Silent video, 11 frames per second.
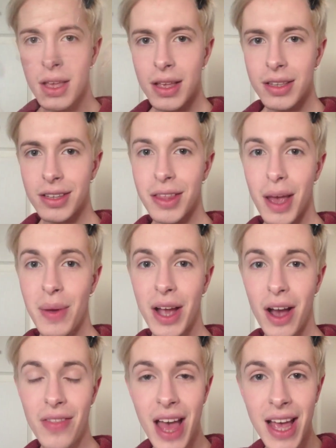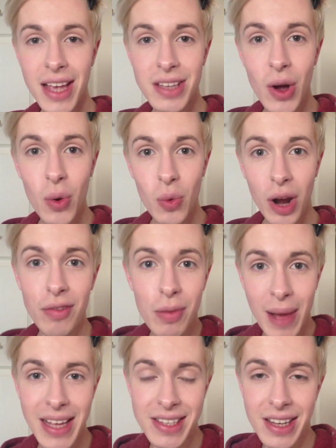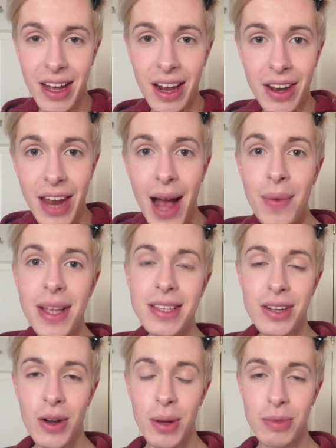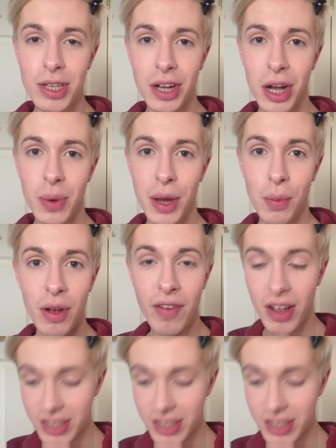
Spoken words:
So there we go, there is our all over base colour. Now it's time to go in with our